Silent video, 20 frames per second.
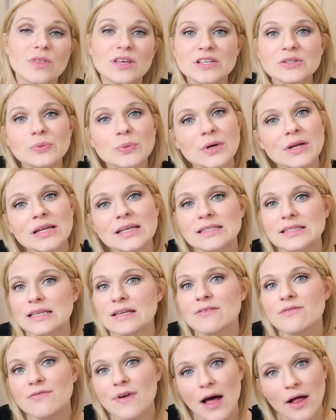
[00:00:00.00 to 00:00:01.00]
this one is
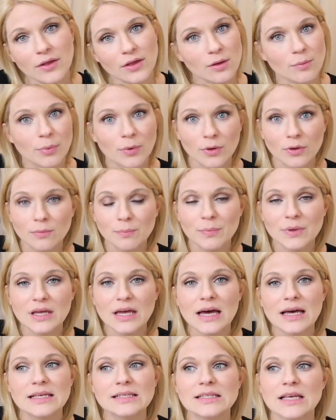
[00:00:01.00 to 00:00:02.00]
invaluable,
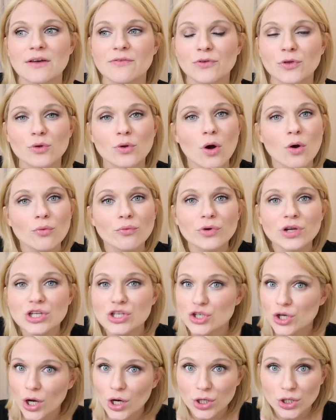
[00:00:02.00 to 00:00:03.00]
because if you don't
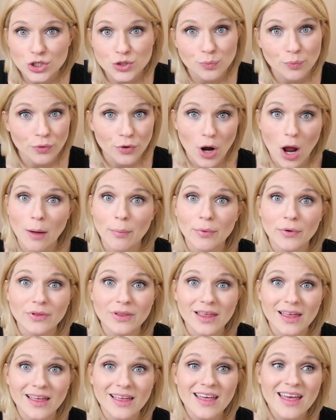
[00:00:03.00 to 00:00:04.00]
recharge
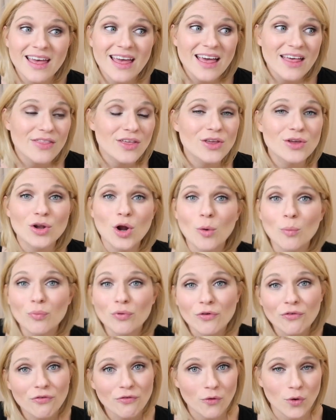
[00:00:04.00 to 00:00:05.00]
properly, then you don't
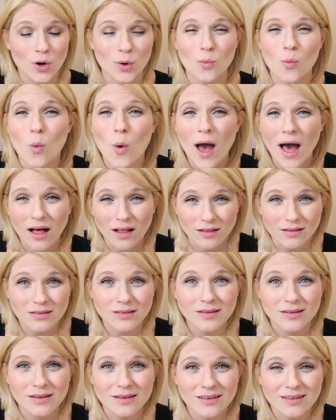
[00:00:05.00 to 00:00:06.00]
perform well
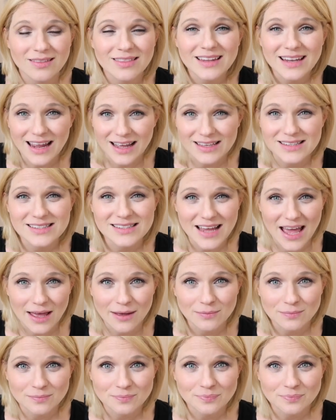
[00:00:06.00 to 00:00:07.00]
the next day.